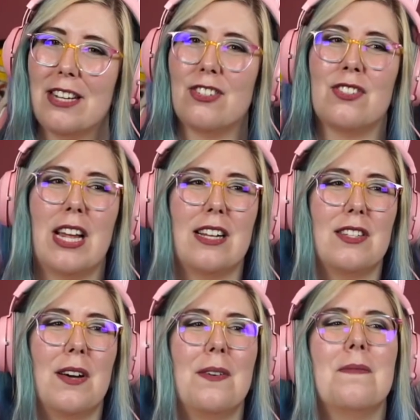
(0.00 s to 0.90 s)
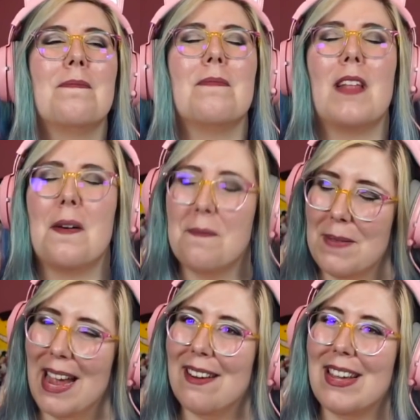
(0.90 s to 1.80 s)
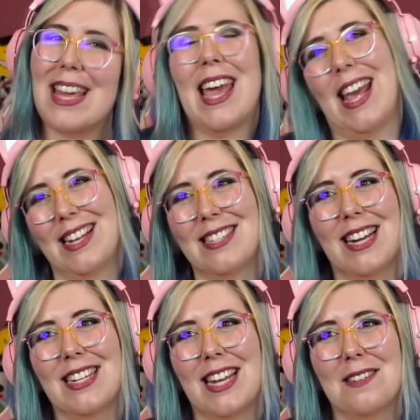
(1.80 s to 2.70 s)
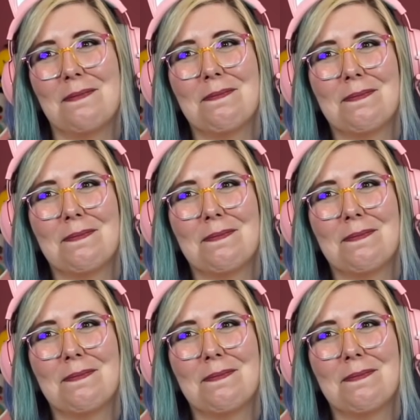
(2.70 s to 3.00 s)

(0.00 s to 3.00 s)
be interesting. So very excited.